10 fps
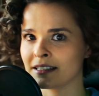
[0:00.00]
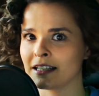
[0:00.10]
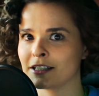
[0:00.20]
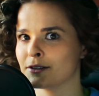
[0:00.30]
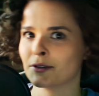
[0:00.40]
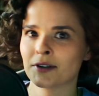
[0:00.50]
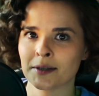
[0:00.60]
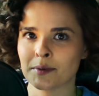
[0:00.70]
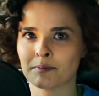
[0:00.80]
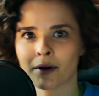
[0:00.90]
like, you agreed
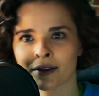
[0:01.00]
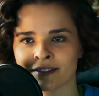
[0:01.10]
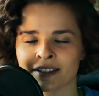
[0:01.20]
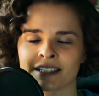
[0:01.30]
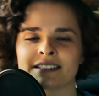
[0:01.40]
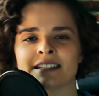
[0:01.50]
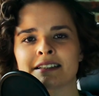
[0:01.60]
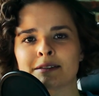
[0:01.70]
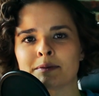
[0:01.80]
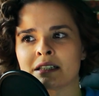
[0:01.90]
with both of us, and it's
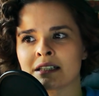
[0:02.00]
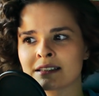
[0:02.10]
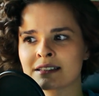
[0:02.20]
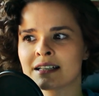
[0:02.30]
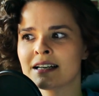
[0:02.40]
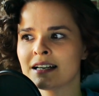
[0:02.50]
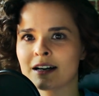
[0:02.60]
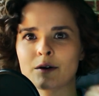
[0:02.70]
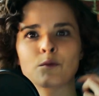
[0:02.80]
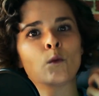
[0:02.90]
because
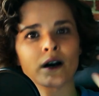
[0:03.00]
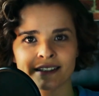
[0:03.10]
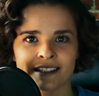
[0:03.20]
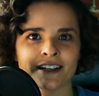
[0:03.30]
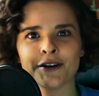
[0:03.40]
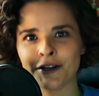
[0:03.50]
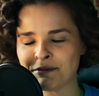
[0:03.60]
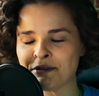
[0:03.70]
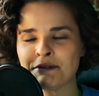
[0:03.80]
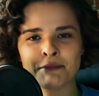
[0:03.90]
one, they got caught up
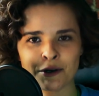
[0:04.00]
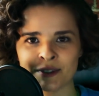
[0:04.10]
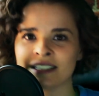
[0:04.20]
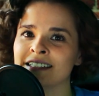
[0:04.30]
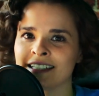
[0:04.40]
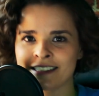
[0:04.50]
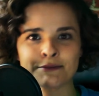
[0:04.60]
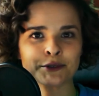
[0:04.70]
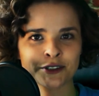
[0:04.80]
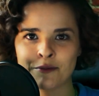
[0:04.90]
in the moment, and that's the
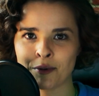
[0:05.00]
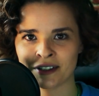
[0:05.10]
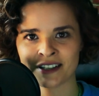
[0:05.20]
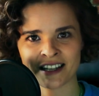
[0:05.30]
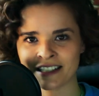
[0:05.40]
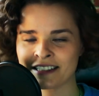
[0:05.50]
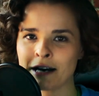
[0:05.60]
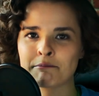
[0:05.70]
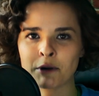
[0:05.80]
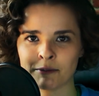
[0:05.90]
most important thing in that
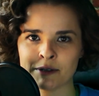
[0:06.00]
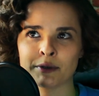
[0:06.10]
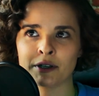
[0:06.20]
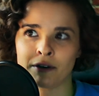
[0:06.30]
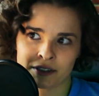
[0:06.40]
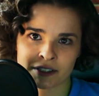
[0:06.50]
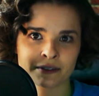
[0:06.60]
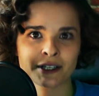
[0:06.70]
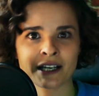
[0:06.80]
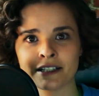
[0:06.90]
moment. But also,
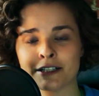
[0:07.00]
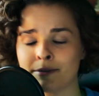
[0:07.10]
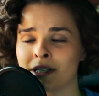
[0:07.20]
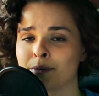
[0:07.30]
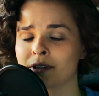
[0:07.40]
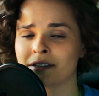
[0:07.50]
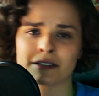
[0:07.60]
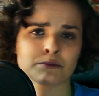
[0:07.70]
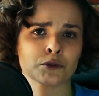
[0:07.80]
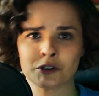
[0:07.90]
again, Gemini believes
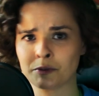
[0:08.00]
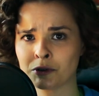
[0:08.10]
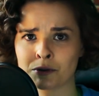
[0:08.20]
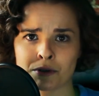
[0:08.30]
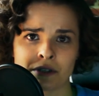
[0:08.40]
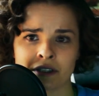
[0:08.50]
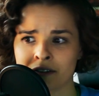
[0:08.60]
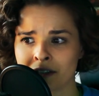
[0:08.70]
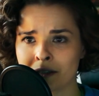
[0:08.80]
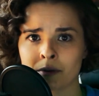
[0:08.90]
in multiple truths, and so
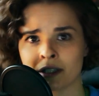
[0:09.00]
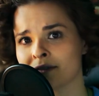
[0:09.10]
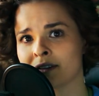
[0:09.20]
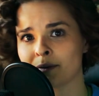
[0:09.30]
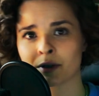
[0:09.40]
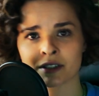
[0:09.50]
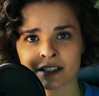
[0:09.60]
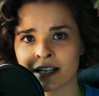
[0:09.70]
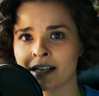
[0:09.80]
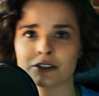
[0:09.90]
they believe that person
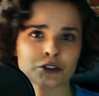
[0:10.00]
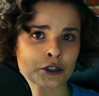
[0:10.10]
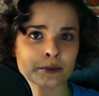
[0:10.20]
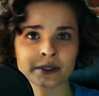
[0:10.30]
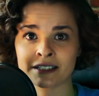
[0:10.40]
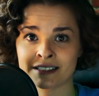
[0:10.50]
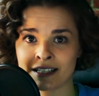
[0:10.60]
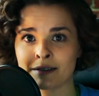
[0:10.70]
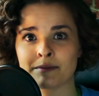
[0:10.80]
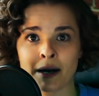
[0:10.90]
A is true because they
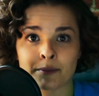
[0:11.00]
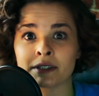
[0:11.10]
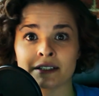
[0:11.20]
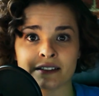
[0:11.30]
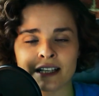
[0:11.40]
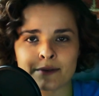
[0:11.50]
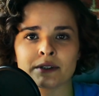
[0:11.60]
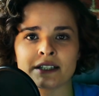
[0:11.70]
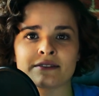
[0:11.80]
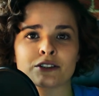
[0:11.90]

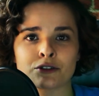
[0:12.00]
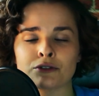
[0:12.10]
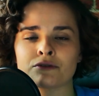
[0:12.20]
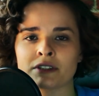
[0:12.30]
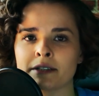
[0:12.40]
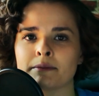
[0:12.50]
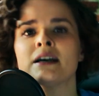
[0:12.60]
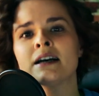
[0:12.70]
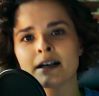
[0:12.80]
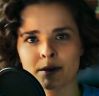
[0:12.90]
believe it's true for them,
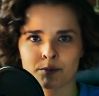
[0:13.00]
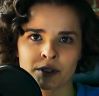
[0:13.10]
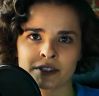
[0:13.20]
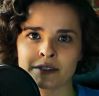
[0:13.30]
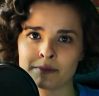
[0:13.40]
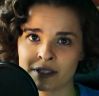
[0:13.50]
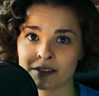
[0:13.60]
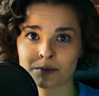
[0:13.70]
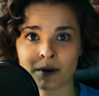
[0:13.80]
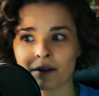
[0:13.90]
and person B as
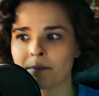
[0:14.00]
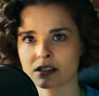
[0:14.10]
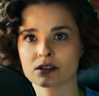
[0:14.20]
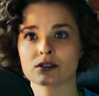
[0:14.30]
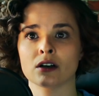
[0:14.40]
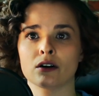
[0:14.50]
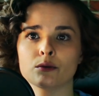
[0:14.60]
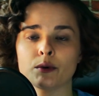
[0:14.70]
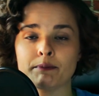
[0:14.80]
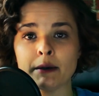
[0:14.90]
well. So
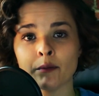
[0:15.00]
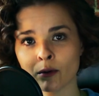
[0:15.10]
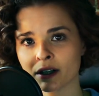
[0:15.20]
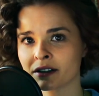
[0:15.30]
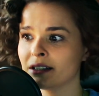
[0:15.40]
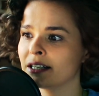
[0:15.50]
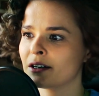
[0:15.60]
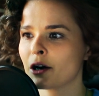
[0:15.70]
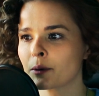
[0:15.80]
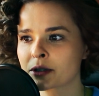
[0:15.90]
when people wonder, like,
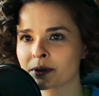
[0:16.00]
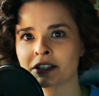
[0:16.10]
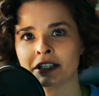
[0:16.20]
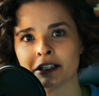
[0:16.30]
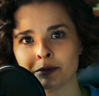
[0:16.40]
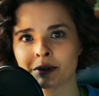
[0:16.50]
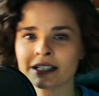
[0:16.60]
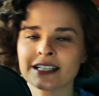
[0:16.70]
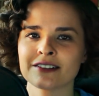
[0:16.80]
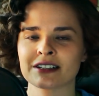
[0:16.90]
oh, which one do you
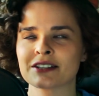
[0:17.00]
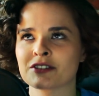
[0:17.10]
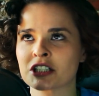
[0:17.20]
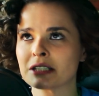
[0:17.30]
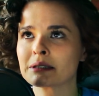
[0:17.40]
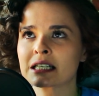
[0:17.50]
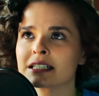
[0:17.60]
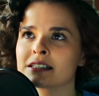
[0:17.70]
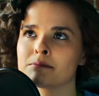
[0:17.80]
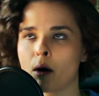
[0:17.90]
believe? Like, for Gemini,
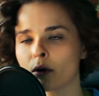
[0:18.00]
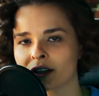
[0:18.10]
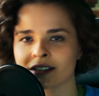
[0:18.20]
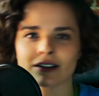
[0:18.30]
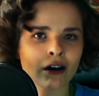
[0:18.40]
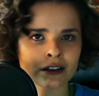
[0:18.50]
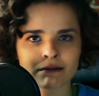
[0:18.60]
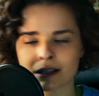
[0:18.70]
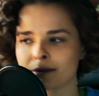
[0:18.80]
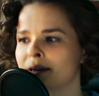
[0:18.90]
it's both, it's all of
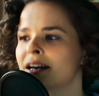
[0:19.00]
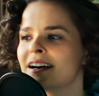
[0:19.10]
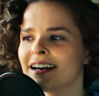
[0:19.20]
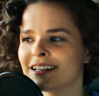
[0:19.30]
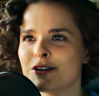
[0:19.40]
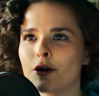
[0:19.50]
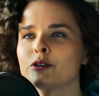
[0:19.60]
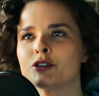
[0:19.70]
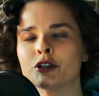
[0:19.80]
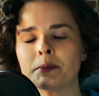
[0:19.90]
them. No
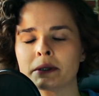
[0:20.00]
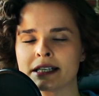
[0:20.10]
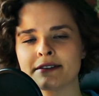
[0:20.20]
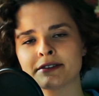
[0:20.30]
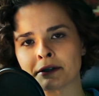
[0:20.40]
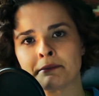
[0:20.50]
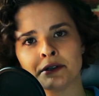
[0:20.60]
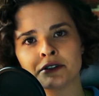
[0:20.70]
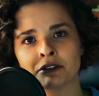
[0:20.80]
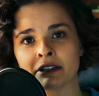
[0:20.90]
two beliefs are
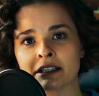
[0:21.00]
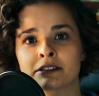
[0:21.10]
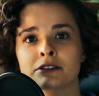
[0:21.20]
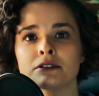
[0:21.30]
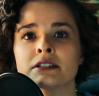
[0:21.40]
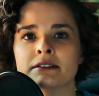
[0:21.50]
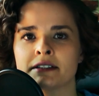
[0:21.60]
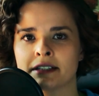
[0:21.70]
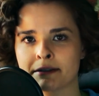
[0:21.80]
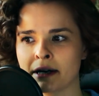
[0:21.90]
mutually exclusive in
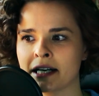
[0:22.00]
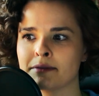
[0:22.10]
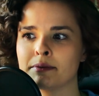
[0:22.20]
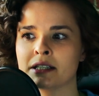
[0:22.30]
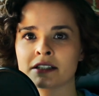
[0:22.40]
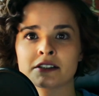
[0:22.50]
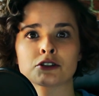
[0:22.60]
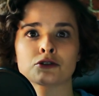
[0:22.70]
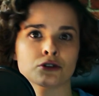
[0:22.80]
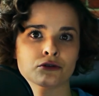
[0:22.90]
their mind because it's
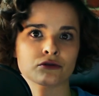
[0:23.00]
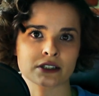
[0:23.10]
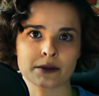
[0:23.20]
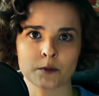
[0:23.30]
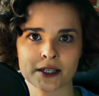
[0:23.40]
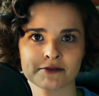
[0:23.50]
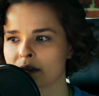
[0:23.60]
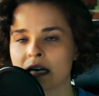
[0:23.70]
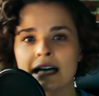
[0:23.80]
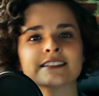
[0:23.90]
true for someone.
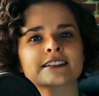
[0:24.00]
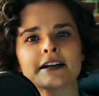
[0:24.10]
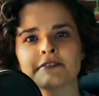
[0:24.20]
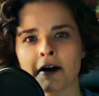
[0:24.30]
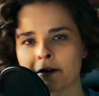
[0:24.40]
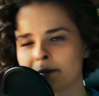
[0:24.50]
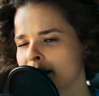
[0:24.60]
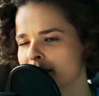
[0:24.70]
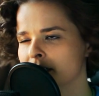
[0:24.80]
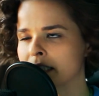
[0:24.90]
And this is kind of how I
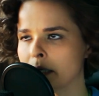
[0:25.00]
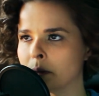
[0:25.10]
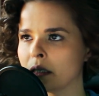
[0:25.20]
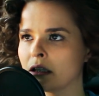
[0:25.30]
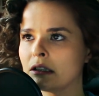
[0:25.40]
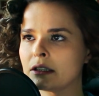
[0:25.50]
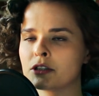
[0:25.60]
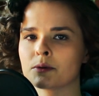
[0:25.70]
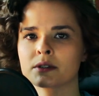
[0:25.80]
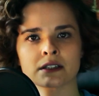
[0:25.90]
imagine Gemini. Like, you know,
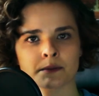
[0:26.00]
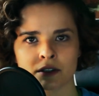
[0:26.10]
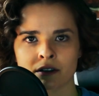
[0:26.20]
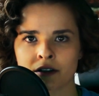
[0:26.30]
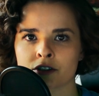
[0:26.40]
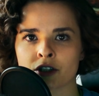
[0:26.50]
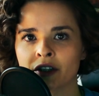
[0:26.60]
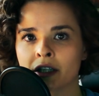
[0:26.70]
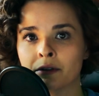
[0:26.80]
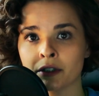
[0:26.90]
when someone starts
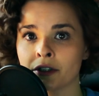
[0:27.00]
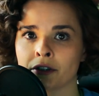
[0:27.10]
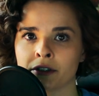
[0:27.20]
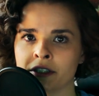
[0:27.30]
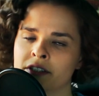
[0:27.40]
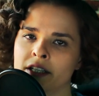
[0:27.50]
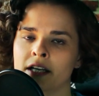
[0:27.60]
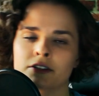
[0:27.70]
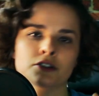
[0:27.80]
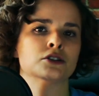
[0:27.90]
drinking really early in the day, and
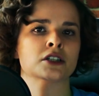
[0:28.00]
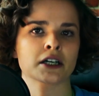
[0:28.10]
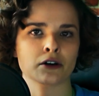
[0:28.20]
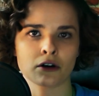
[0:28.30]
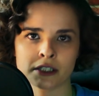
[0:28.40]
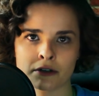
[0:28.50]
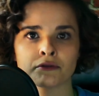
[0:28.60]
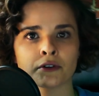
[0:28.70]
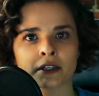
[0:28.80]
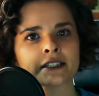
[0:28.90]
they usually get called out
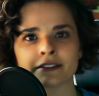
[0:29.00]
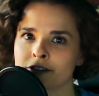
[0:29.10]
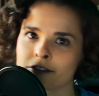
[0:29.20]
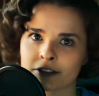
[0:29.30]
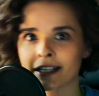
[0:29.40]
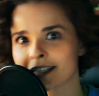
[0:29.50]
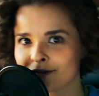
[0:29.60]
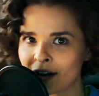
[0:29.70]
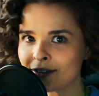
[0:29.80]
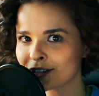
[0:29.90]
for it, and then they're like, it's
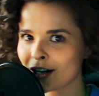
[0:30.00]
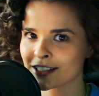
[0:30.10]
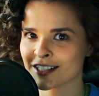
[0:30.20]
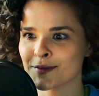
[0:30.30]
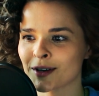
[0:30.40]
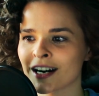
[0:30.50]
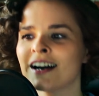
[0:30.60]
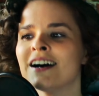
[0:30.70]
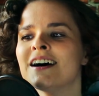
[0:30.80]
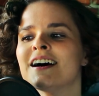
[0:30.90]
5 o'clock somewhere.
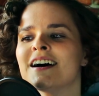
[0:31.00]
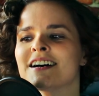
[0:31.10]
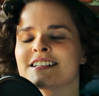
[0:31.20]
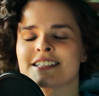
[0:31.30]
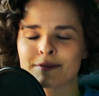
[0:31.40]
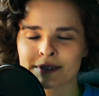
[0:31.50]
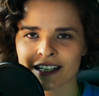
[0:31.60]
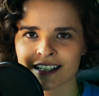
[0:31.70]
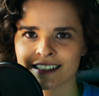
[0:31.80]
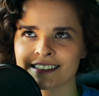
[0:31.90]
Gemini
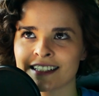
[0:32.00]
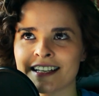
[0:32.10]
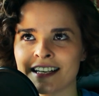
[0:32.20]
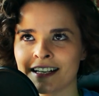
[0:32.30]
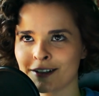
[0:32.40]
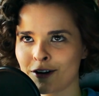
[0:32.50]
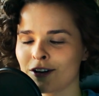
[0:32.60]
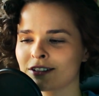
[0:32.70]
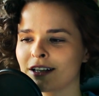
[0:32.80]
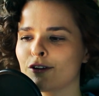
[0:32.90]
is like getting called
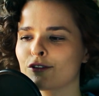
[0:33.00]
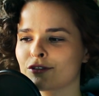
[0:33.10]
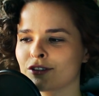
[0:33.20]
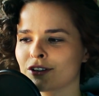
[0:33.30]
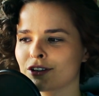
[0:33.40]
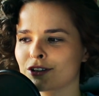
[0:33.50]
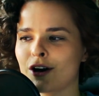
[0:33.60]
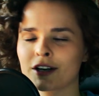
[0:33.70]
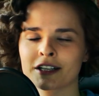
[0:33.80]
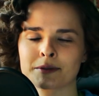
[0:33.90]
out for
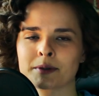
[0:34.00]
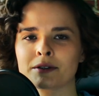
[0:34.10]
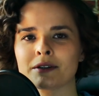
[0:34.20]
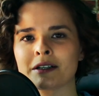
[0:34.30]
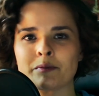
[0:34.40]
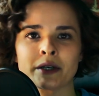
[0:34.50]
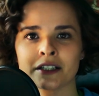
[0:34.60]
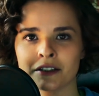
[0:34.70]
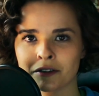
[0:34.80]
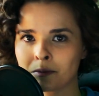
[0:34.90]
talking about an
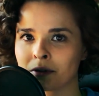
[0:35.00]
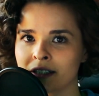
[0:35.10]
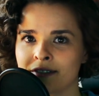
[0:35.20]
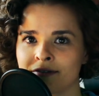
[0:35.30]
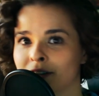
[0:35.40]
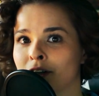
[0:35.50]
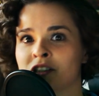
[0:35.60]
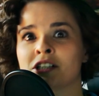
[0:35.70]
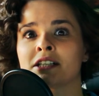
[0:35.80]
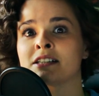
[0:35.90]
opinion or belief that
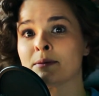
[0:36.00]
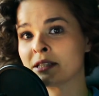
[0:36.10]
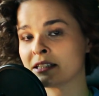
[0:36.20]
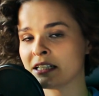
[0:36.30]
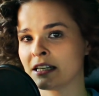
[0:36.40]
contradicts something they said